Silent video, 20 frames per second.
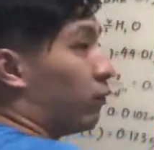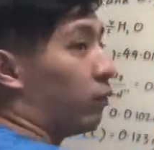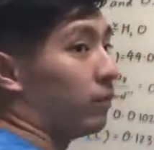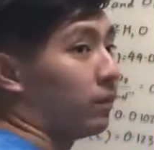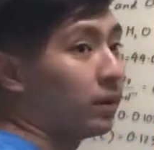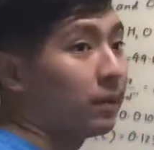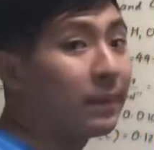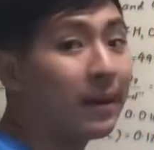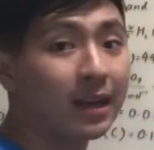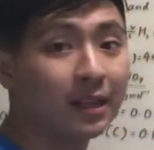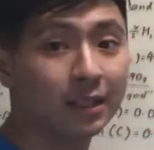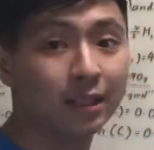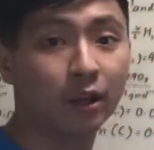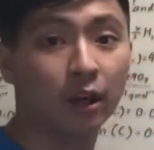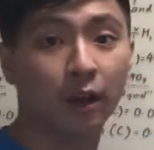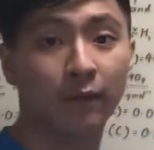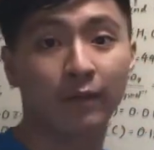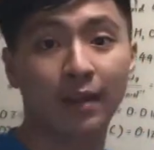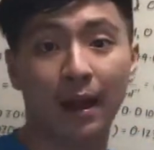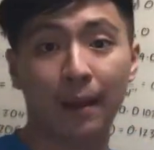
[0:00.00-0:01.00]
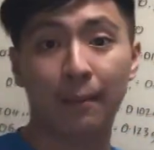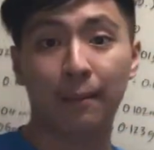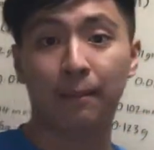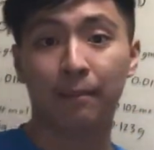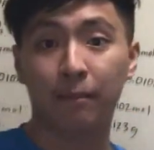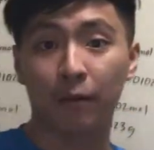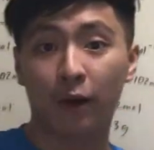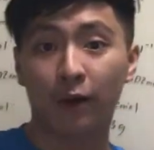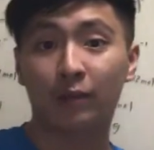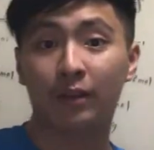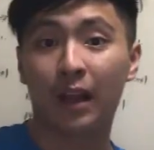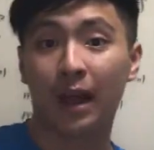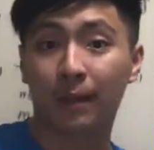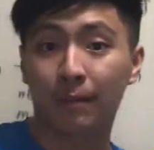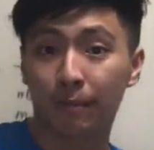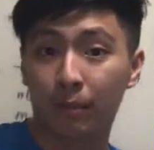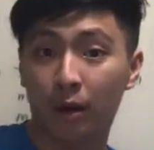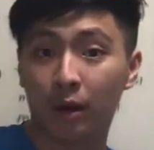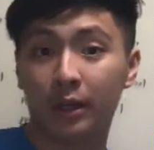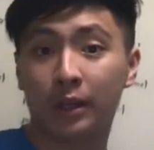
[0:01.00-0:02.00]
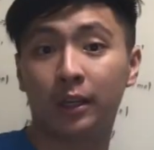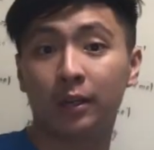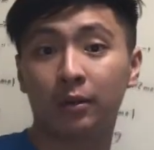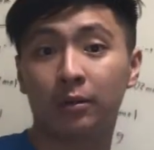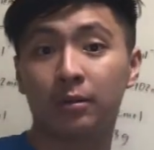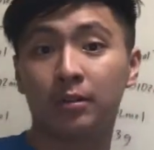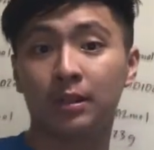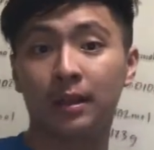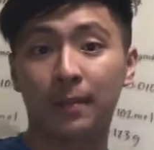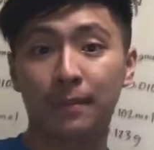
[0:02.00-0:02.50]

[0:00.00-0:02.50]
formula mass of that of that molecule's